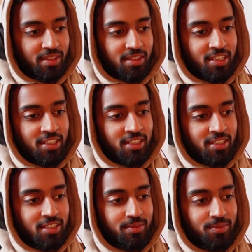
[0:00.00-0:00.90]

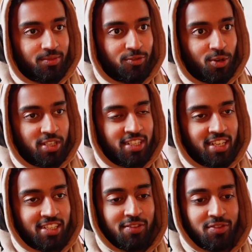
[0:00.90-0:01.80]
There's 40
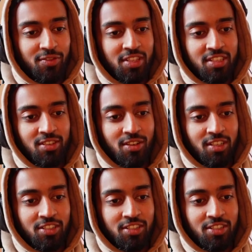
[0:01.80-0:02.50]
seconds left of this song.